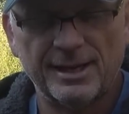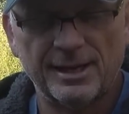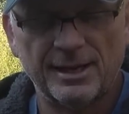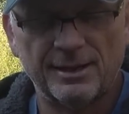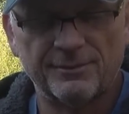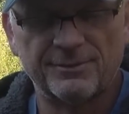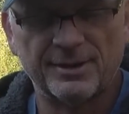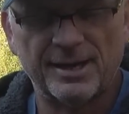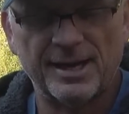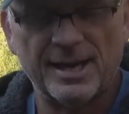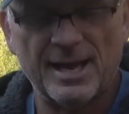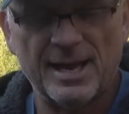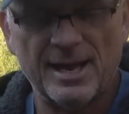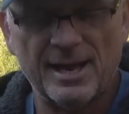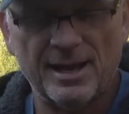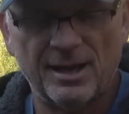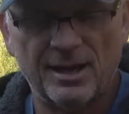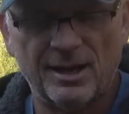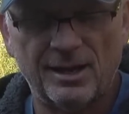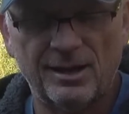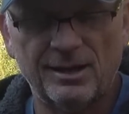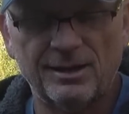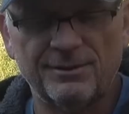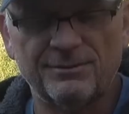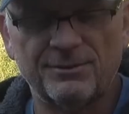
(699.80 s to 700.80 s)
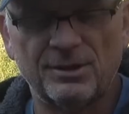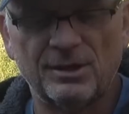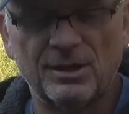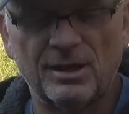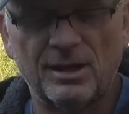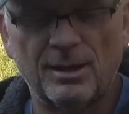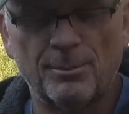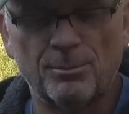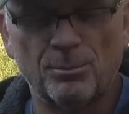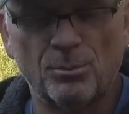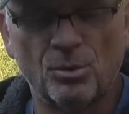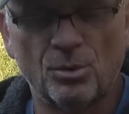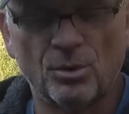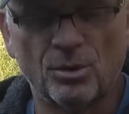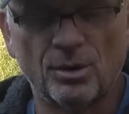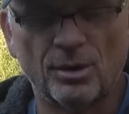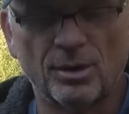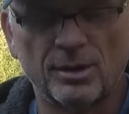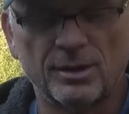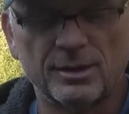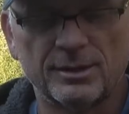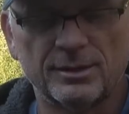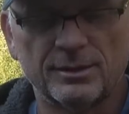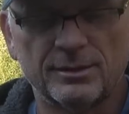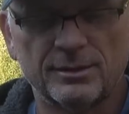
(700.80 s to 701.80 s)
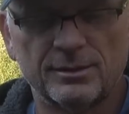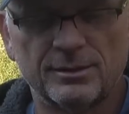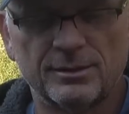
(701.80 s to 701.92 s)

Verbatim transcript: of a hell of a lot more